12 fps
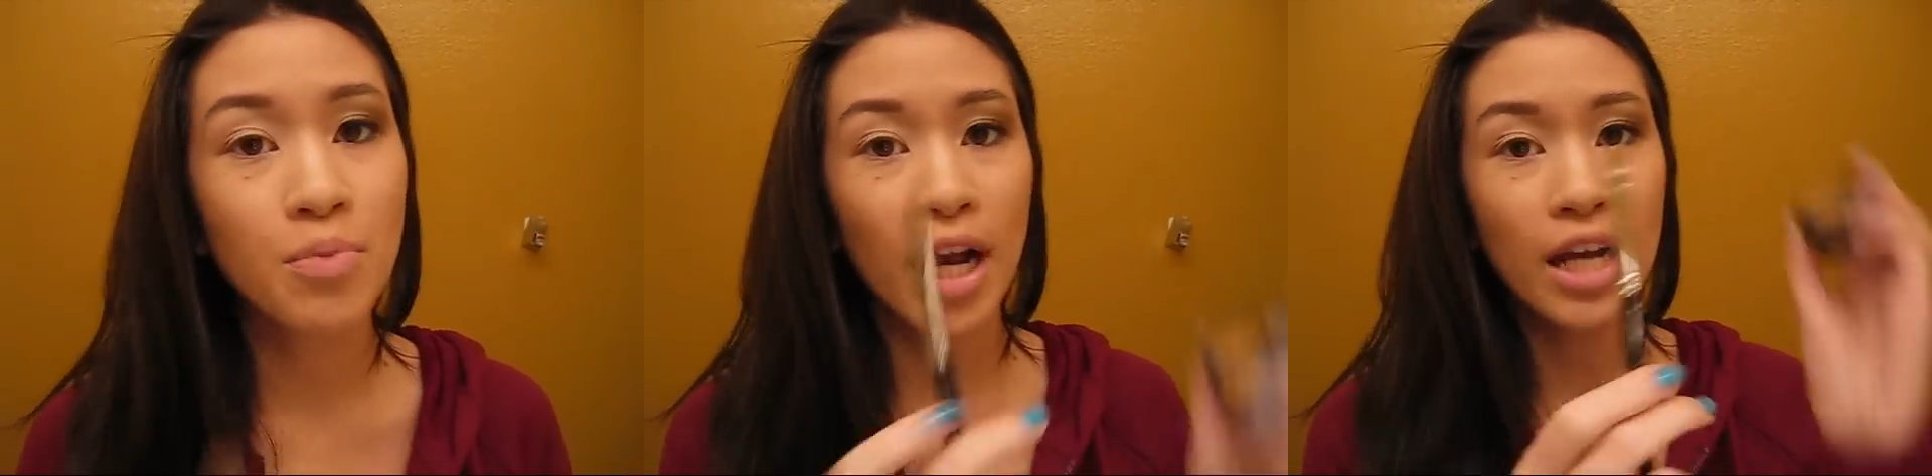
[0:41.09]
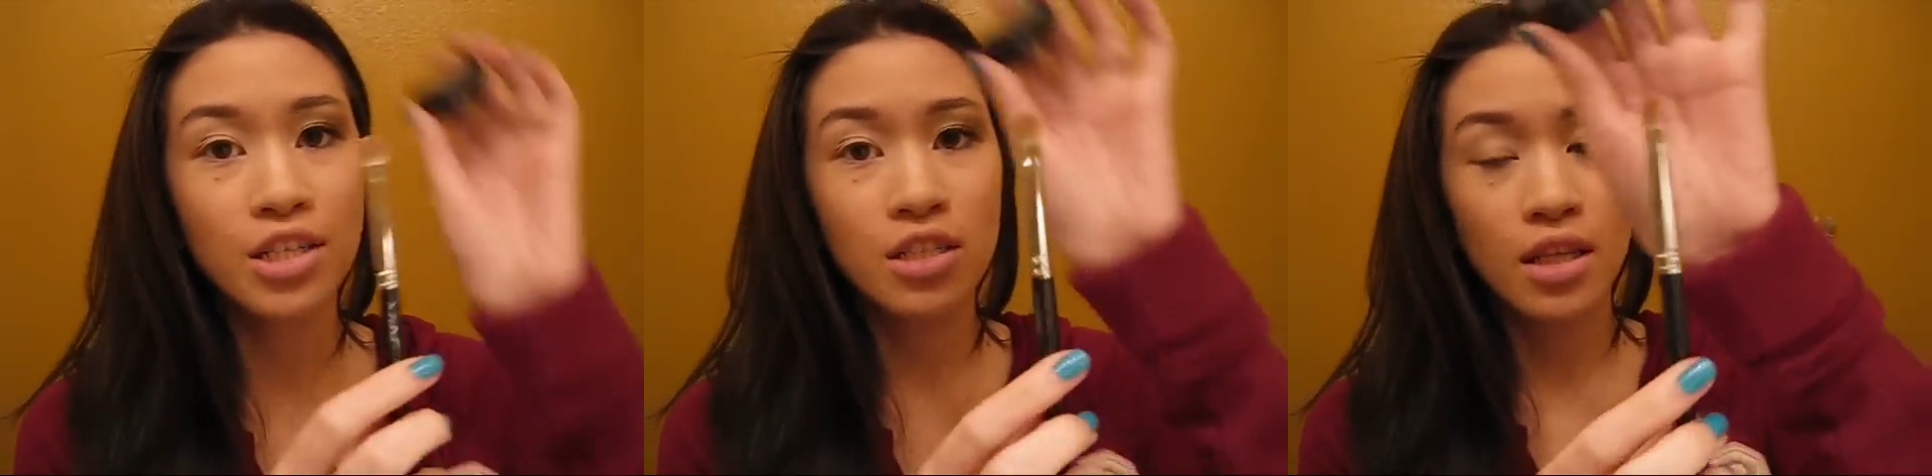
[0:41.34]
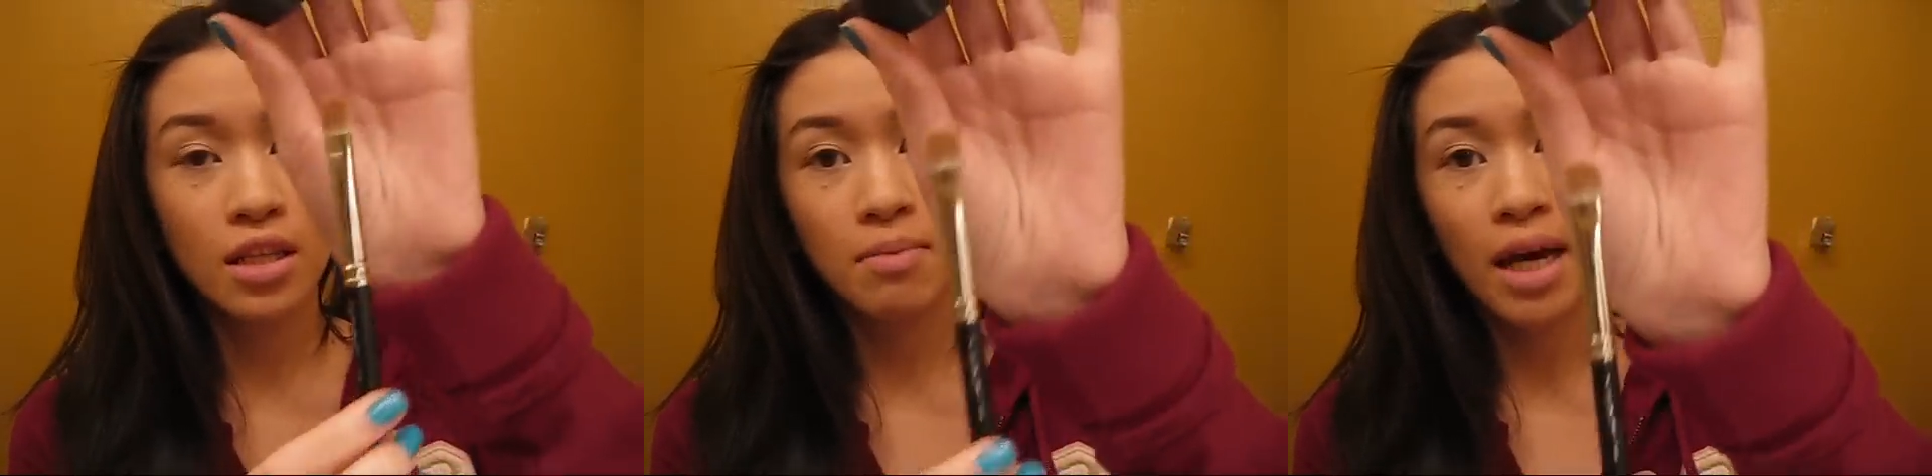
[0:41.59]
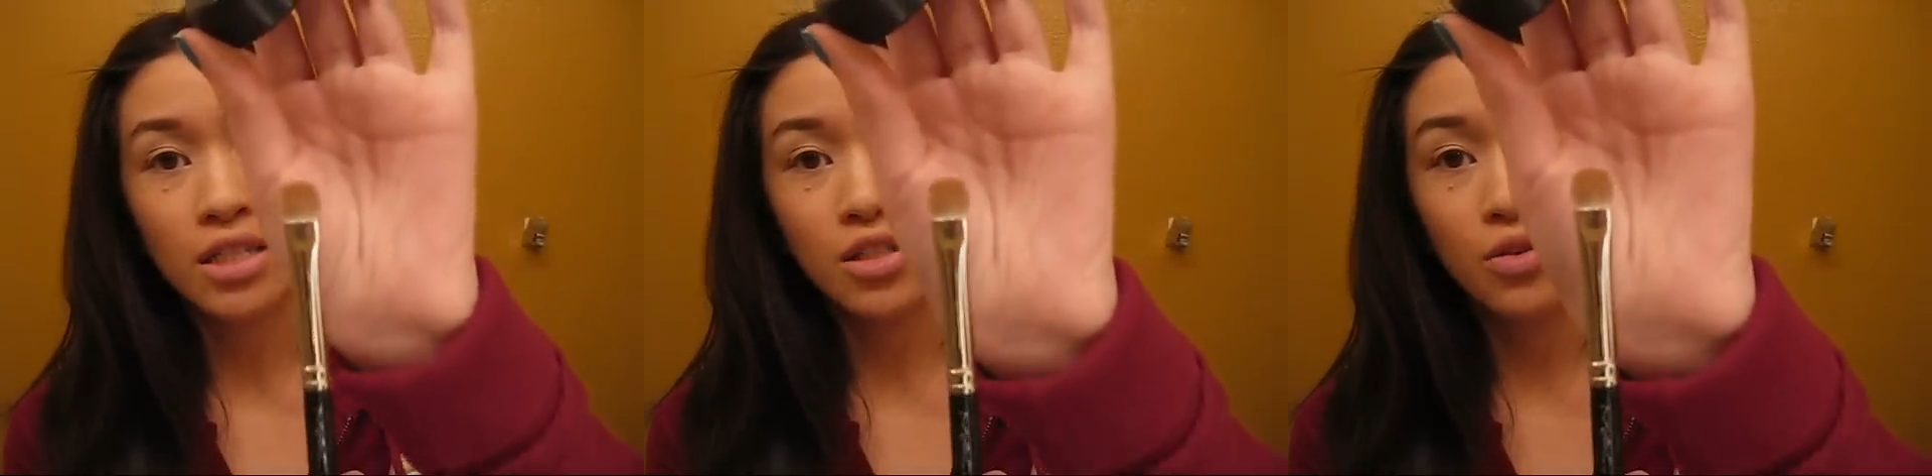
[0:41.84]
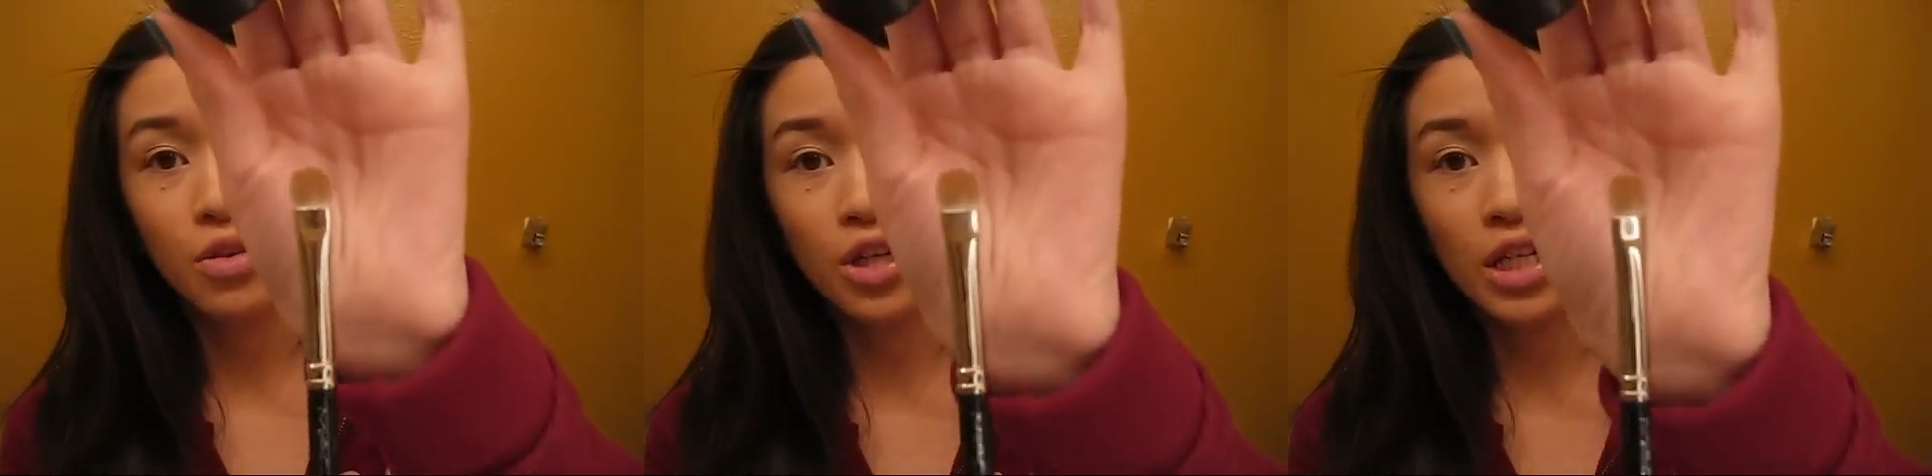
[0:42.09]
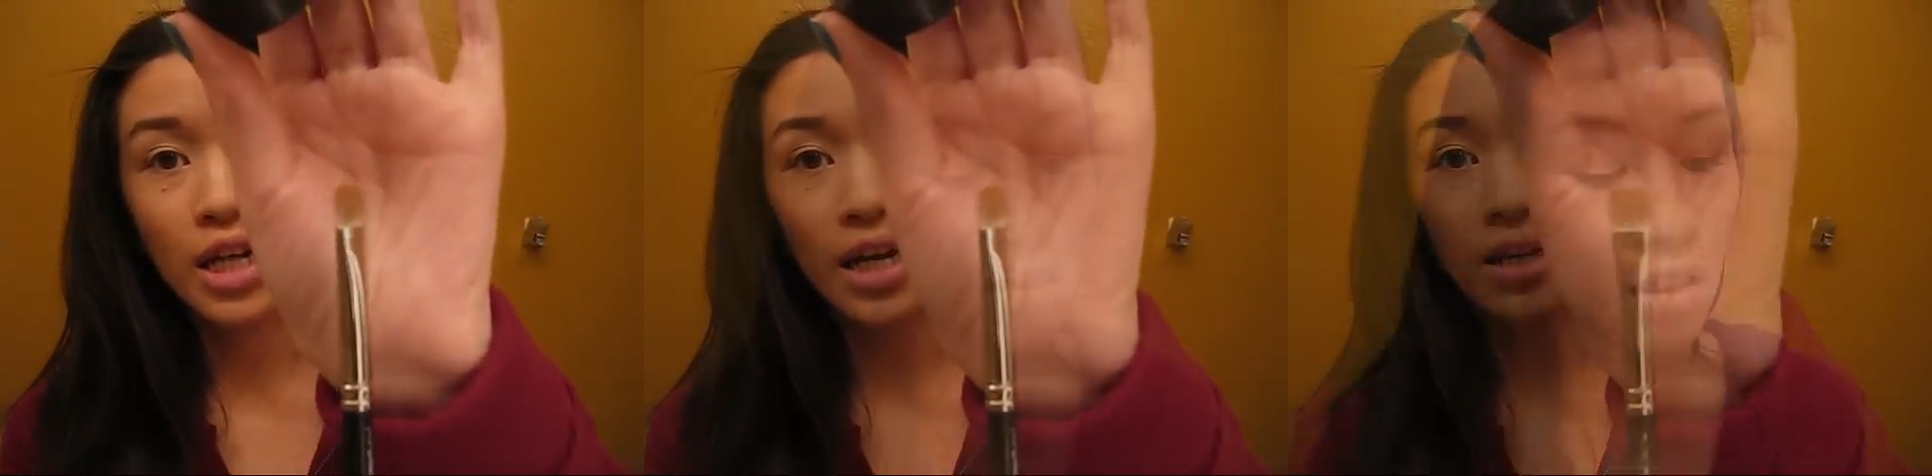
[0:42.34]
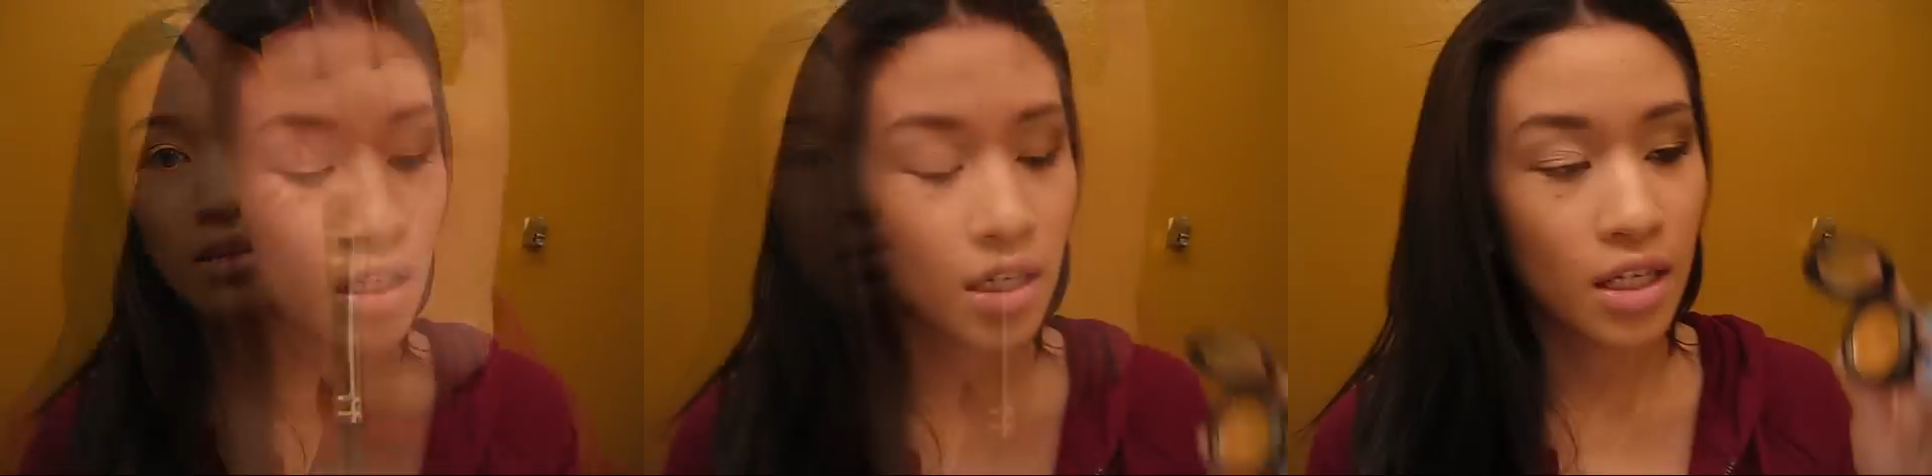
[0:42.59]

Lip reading: brush like the MAC 239,